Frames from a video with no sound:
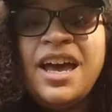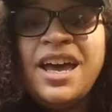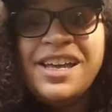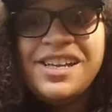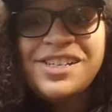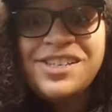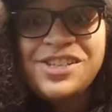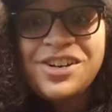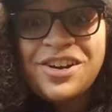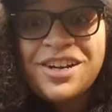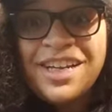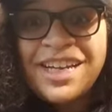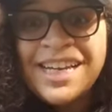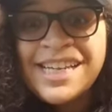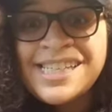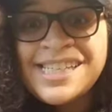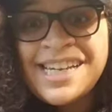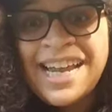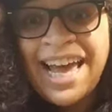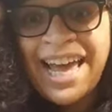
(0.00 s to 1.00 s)
starting
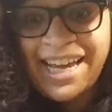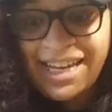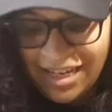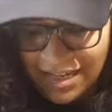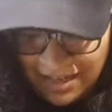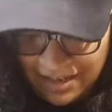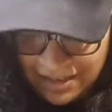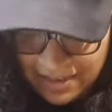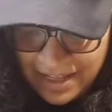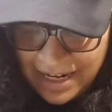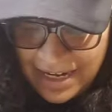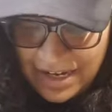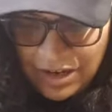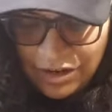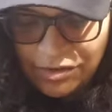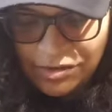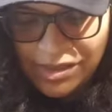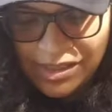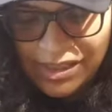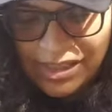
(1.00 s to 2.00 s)
as an egg, then it
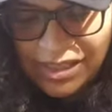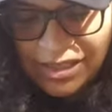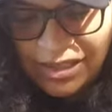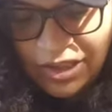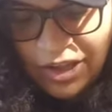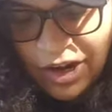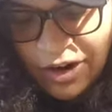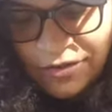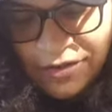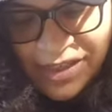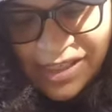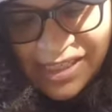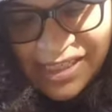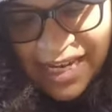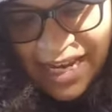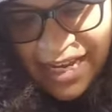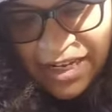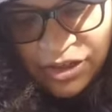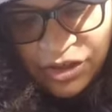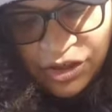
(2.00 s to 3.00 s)
goes into the larva
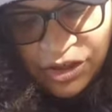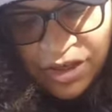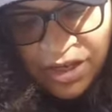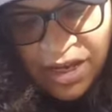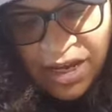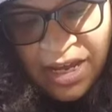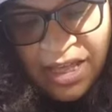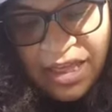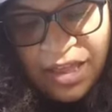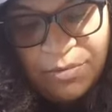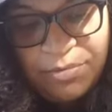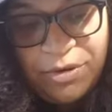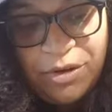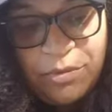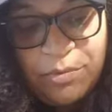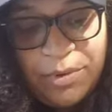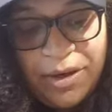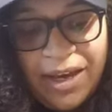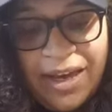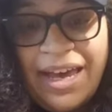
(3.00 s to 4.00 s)
stage, the
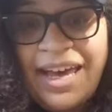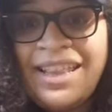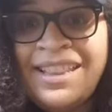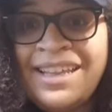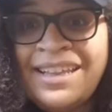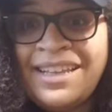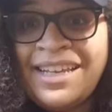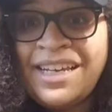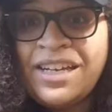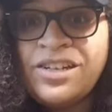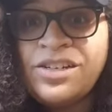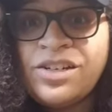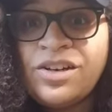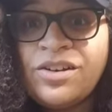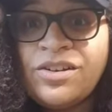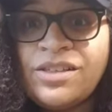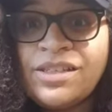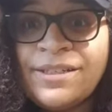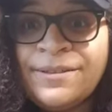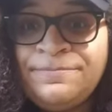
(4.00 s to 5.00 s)
pupa, and then the
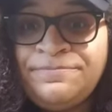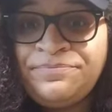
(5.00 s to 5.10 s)
adult.